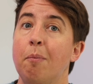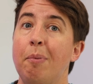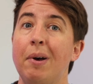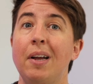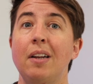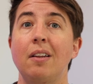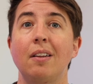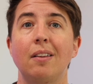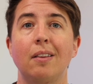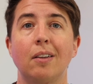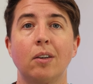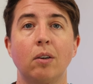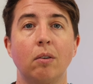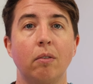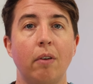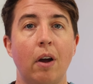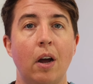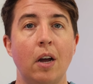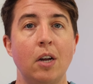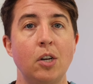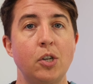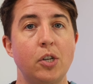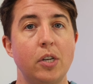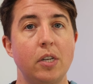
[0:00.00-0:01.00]
but the
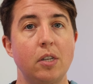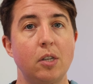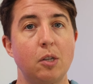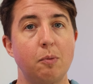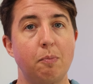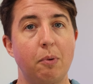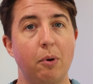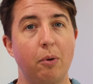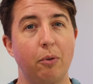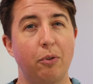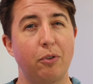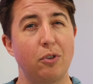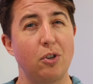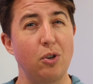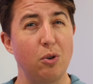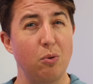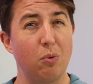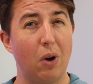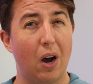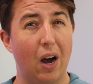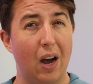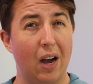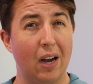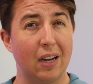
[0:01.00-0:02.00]
garage is both
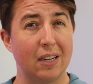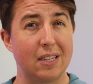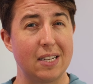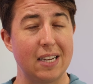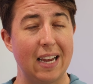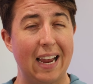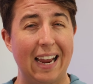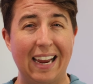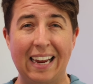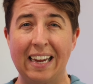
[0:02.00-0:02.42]
too hot